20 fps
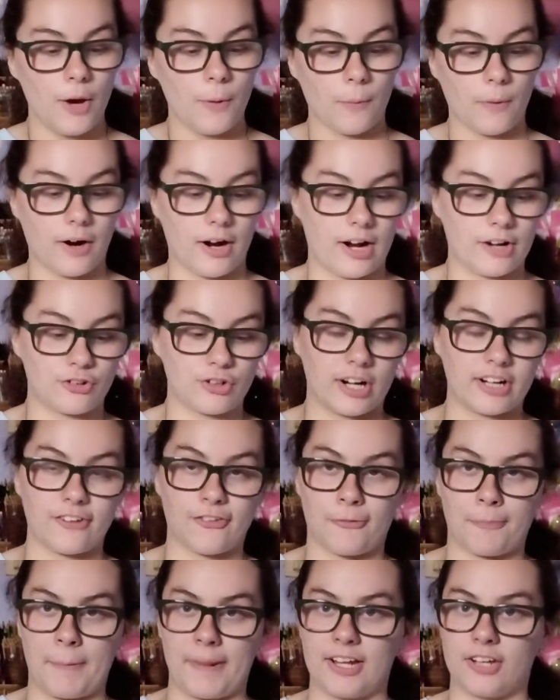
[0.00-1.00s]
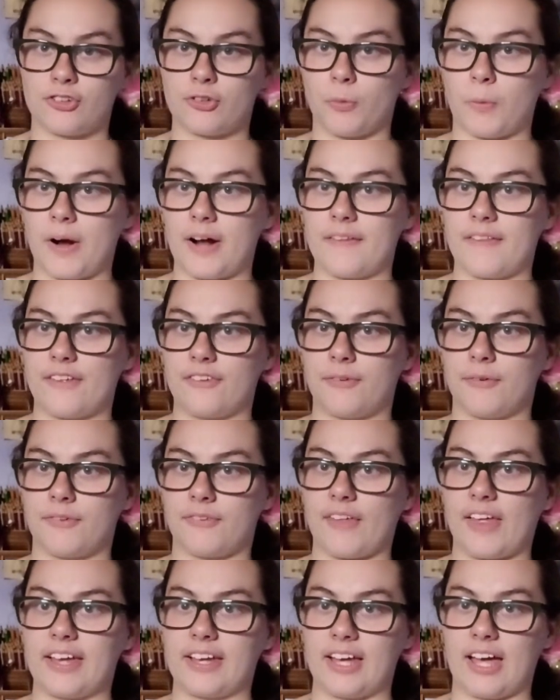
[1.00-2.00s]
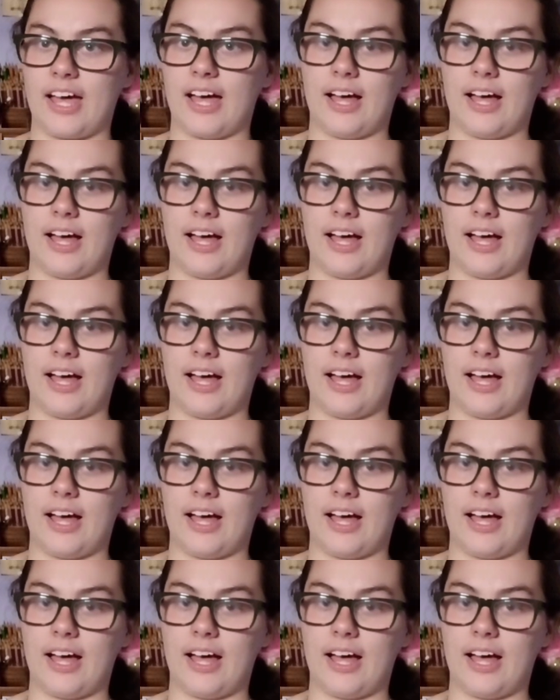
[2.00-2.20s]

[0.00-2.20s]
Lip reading: were trying to spin it to where this was like